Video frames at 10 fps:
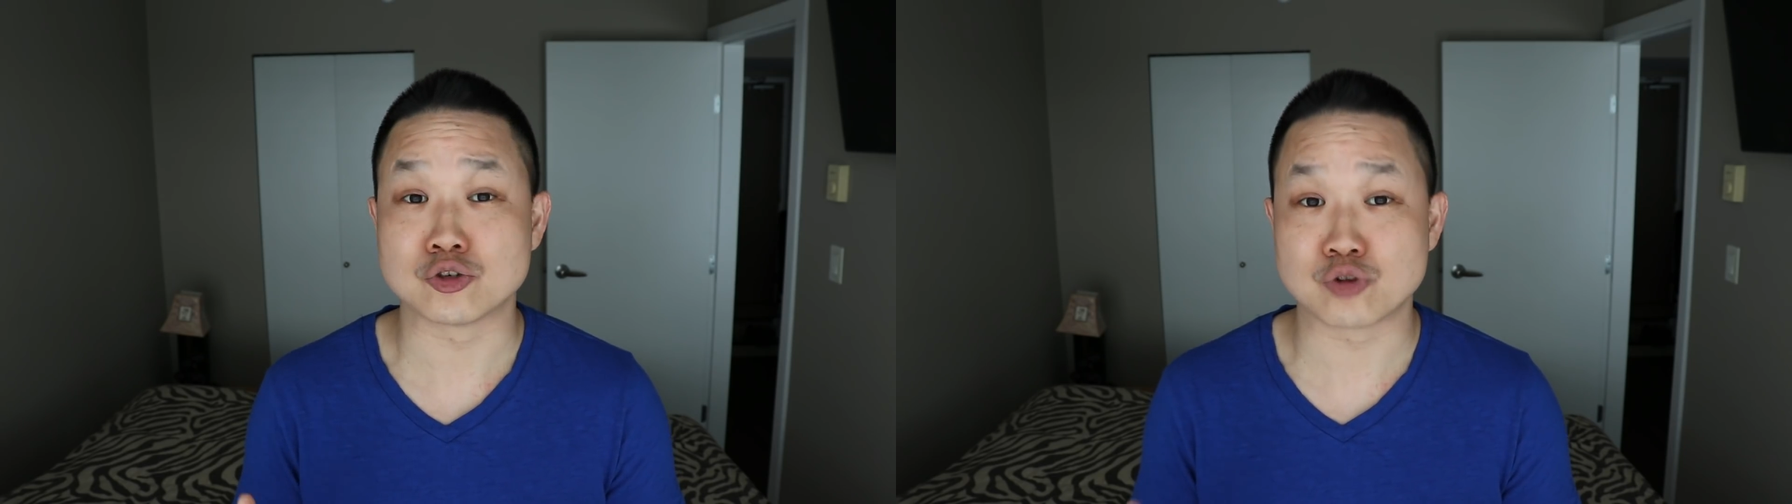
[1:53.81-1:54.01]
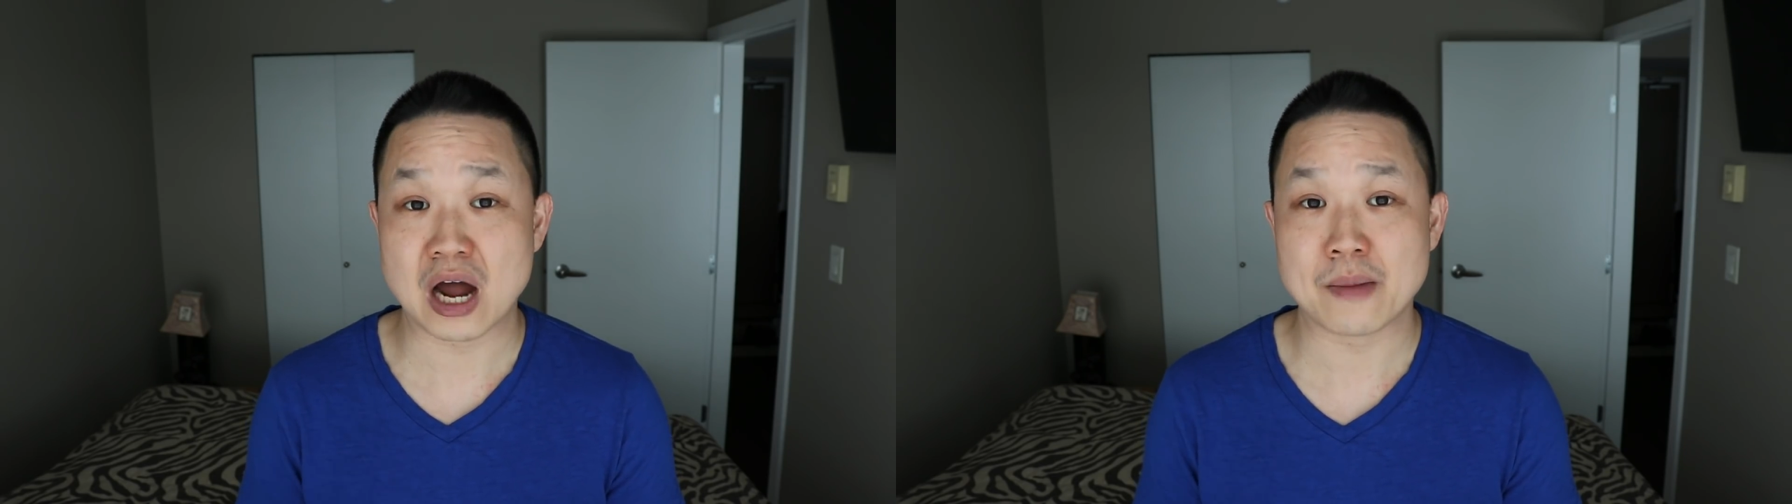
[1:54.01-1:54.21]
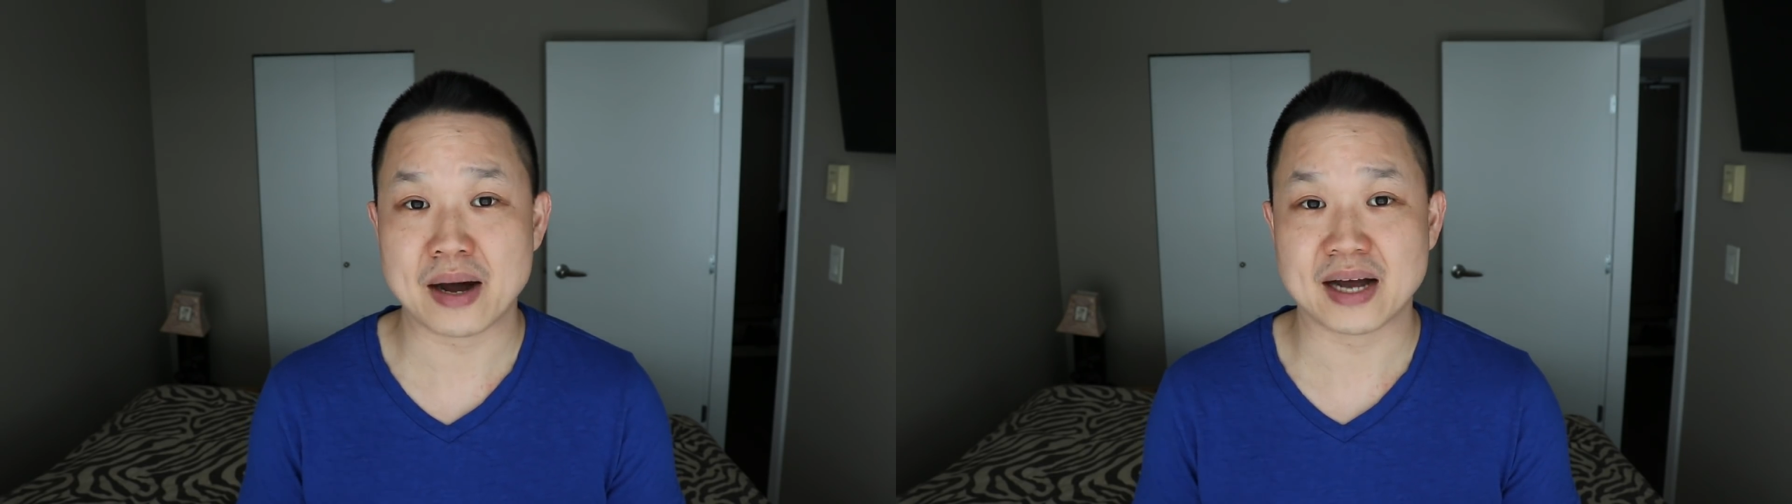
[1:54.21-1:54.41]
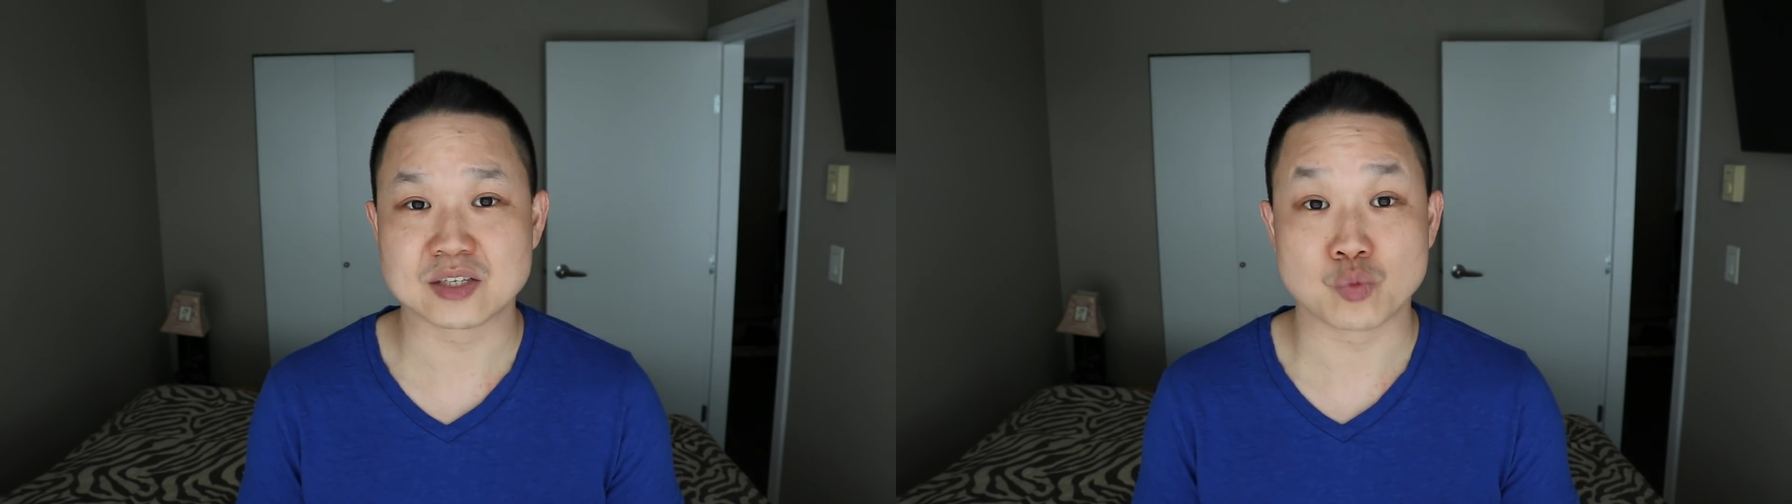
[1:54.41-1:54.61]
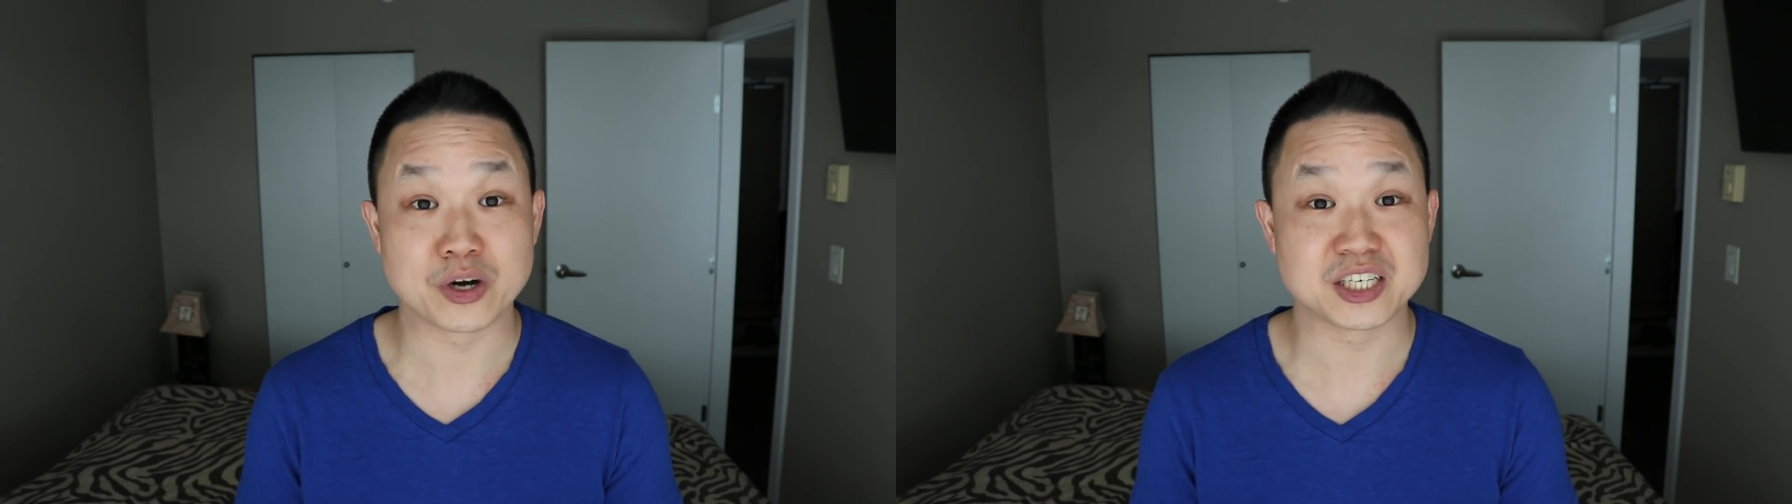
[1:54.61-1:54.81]

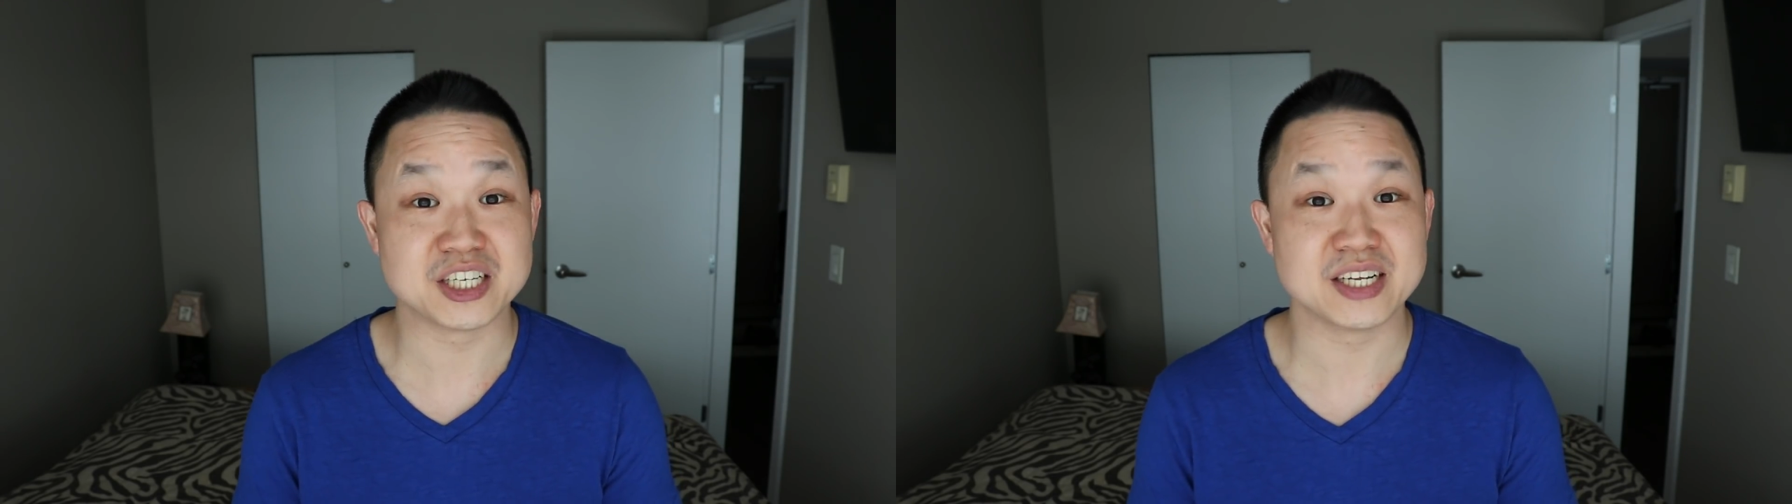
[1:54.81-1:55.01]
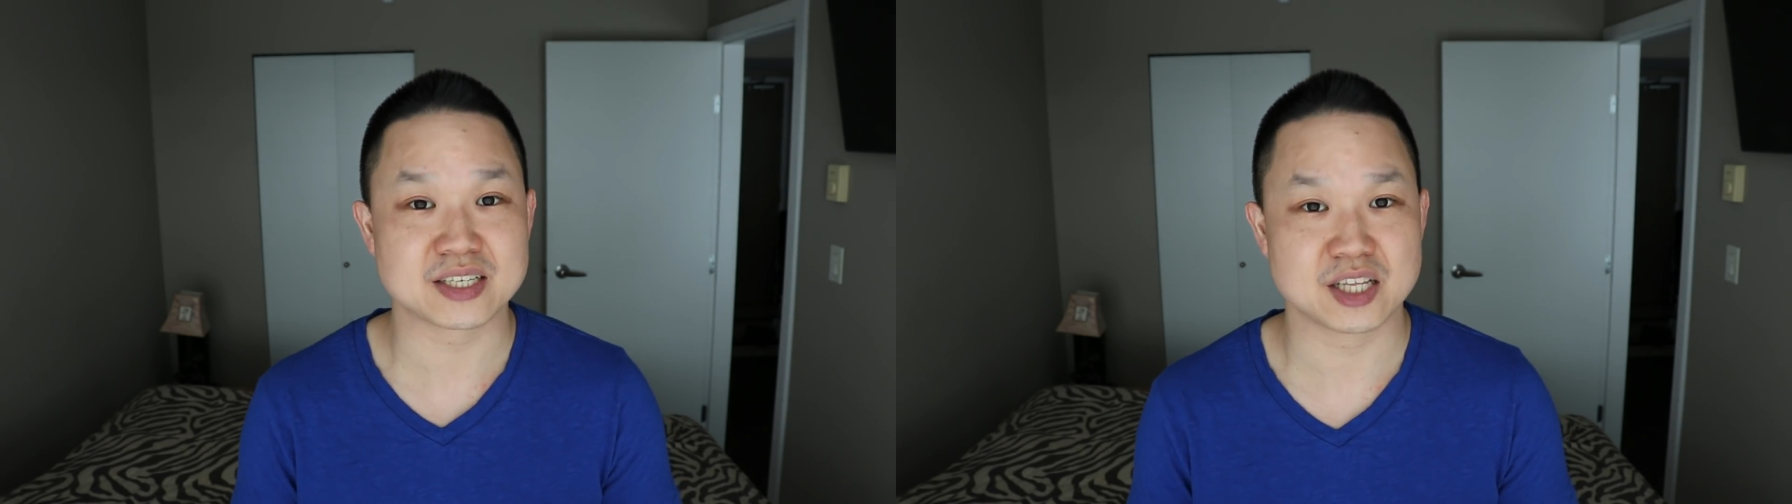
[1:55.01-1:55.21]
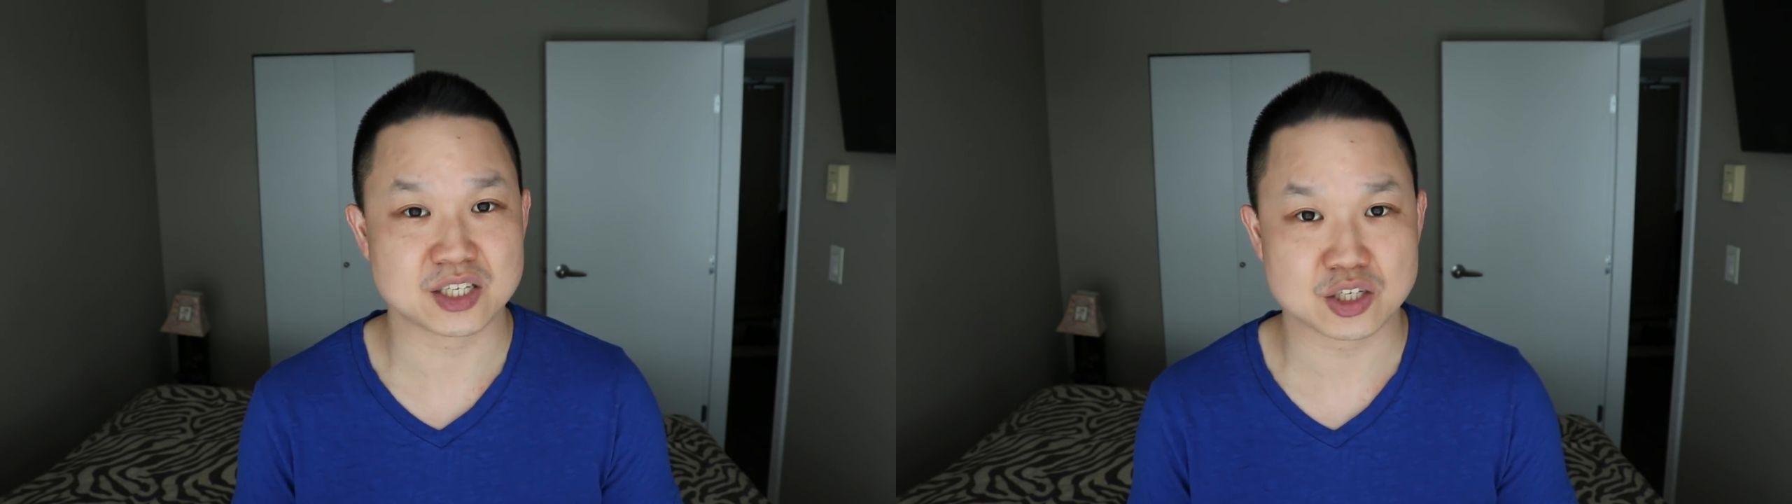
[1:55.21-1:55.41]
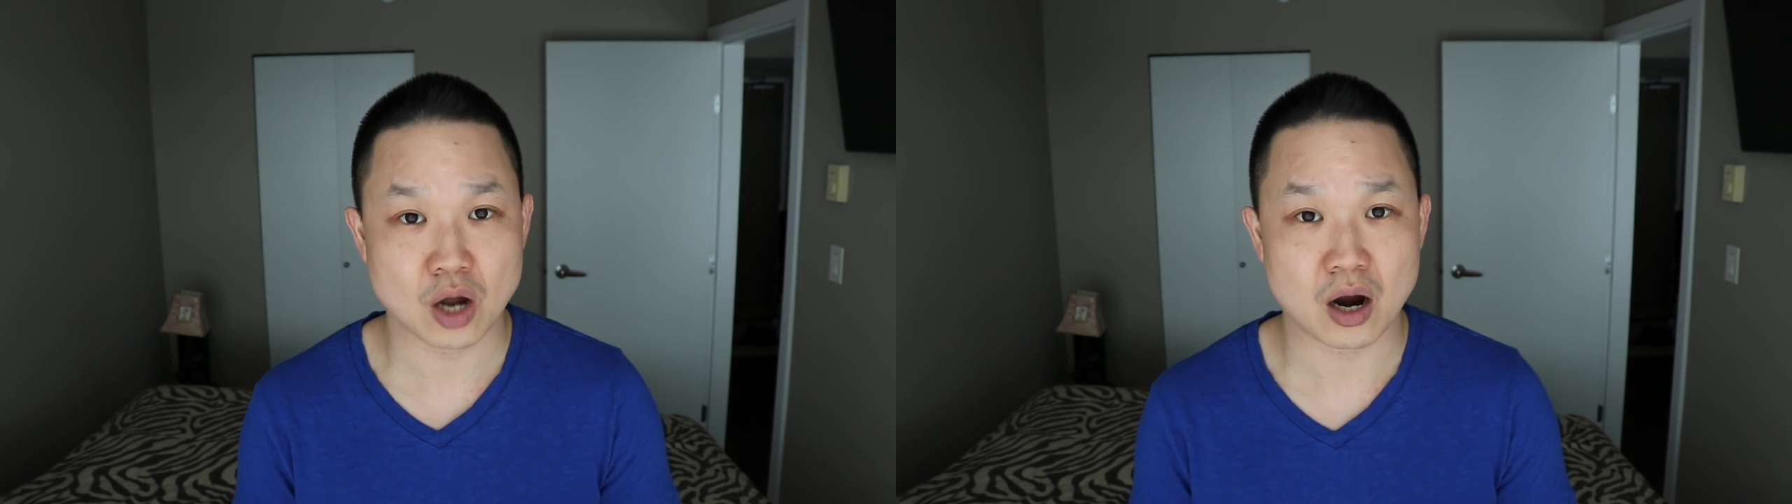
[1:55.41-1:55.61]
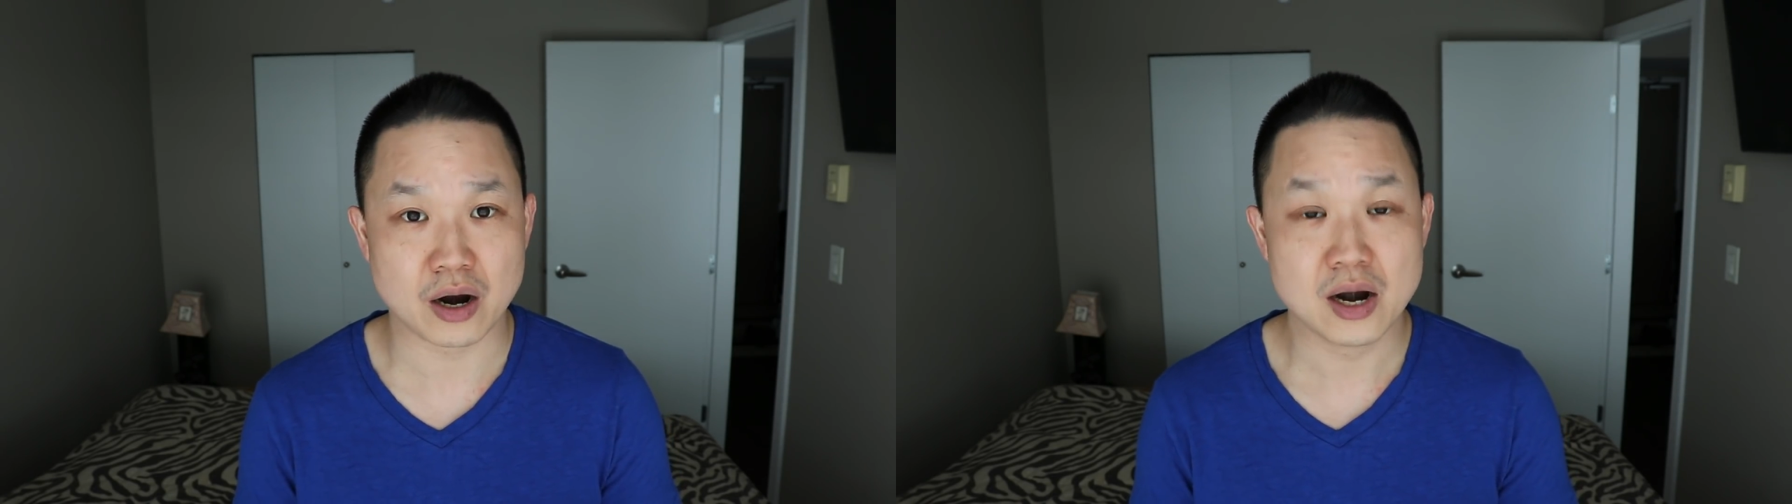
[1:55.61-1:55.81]
dramas where she is the
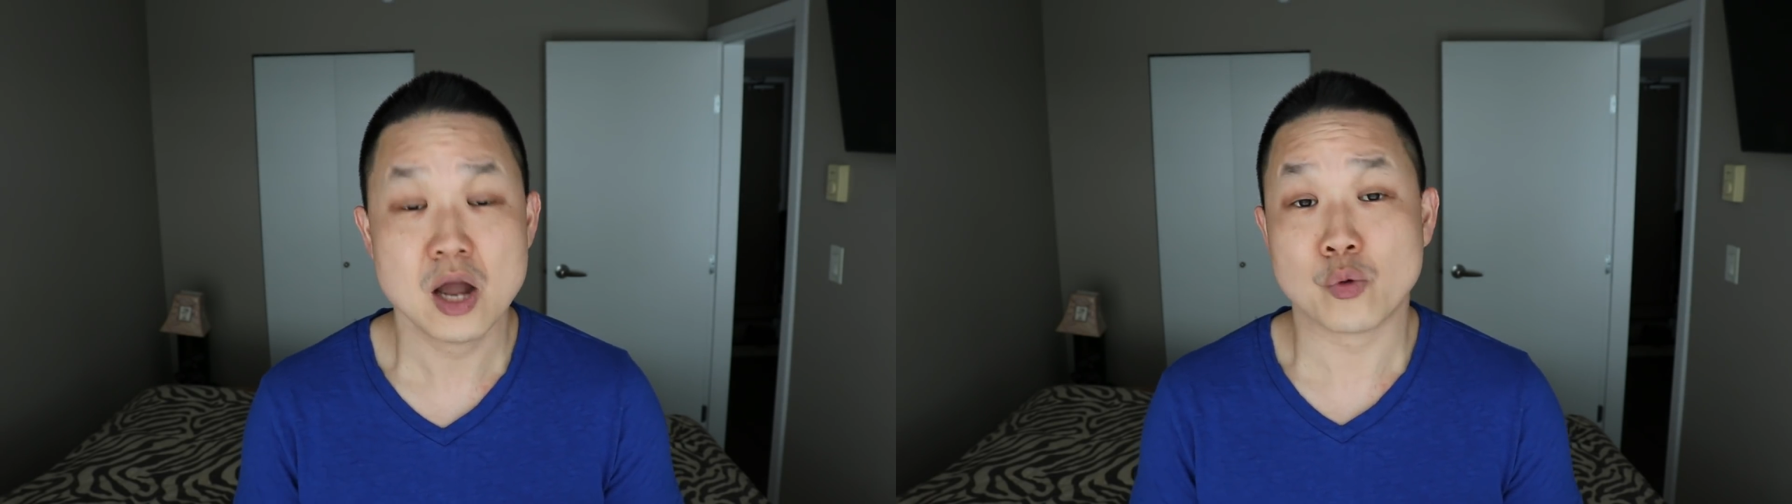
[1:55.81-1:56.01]
star,